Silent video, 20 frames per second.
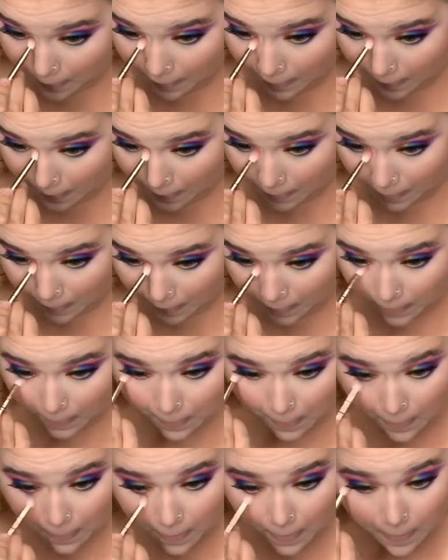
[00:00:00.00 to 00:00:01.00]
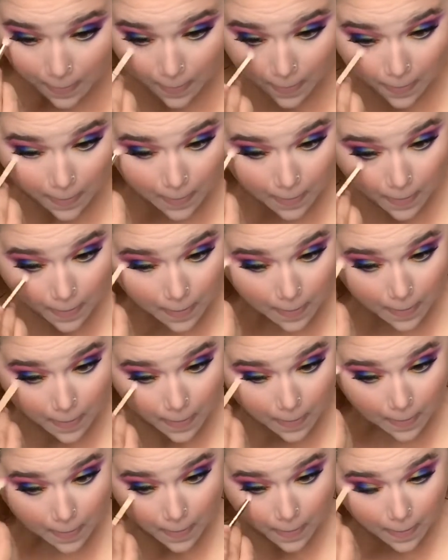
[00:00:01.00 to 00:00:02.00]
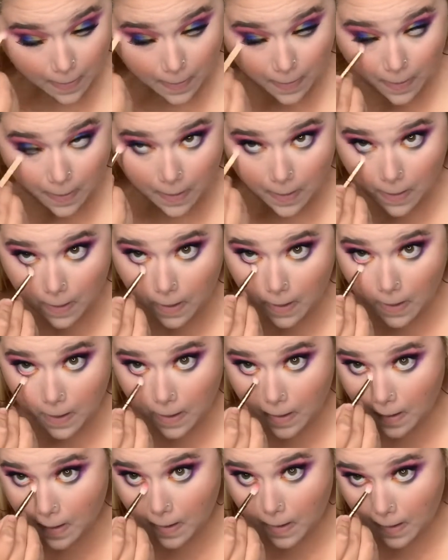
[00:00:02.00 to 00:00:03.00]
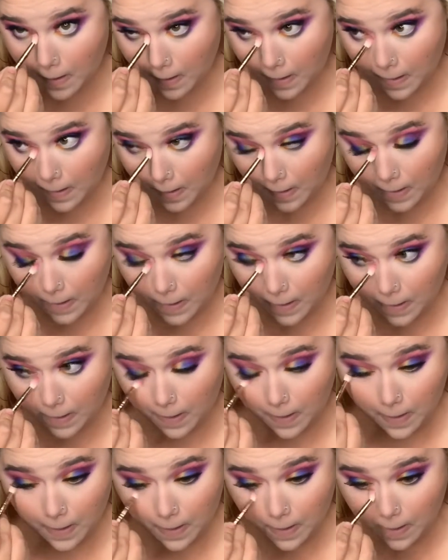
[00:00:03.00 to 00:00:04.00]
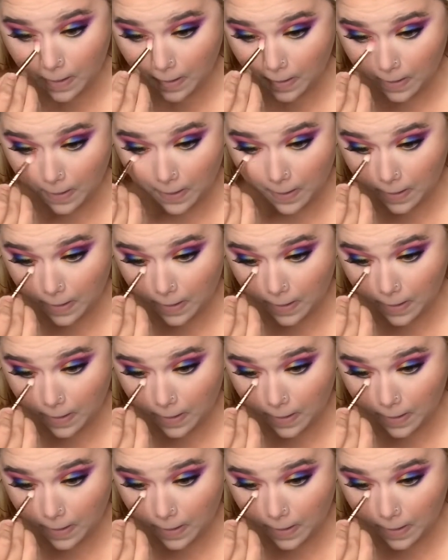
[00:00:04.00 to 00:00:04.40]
No one is speaking in this clip.